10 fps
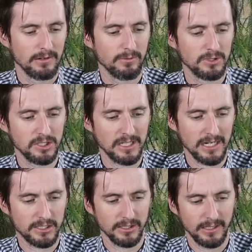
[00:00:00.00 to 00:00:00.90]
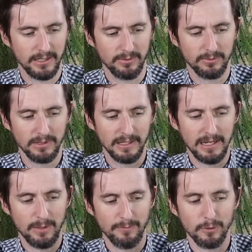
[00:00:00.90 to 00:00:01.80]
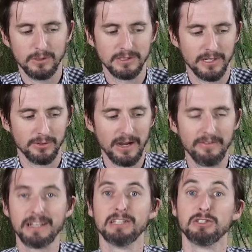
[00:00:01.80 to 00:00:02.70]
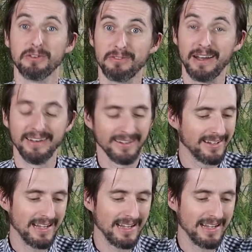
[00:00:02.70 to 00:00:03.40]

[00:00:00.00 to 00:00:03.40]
which is actually really helpful because then gravity is your friend.